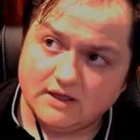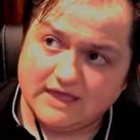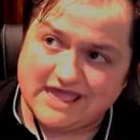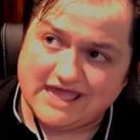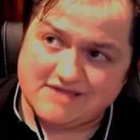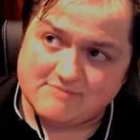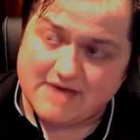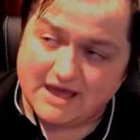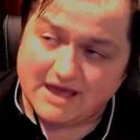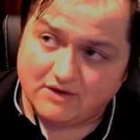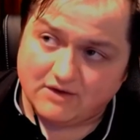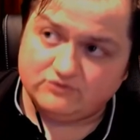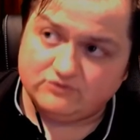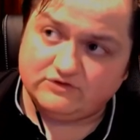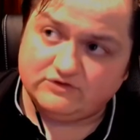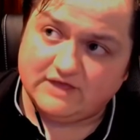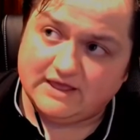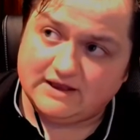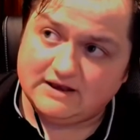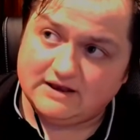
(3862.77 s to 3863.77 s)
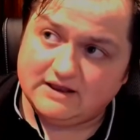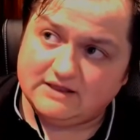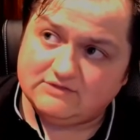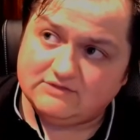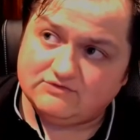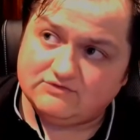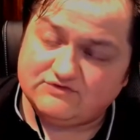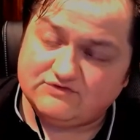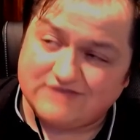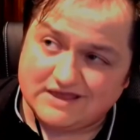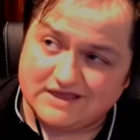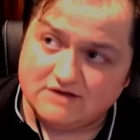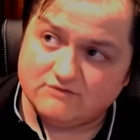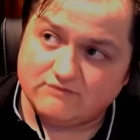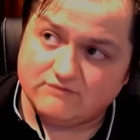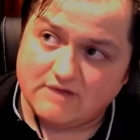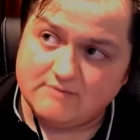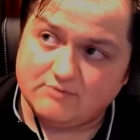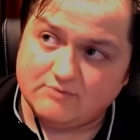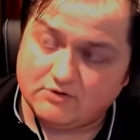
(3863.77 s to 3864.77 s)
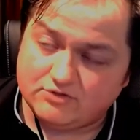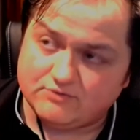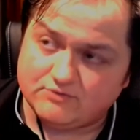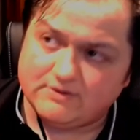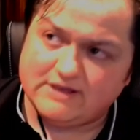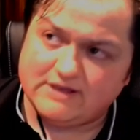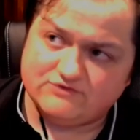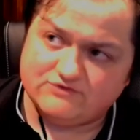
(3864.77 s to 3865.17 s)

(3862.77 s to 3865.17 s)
came out, and instead of write book 3,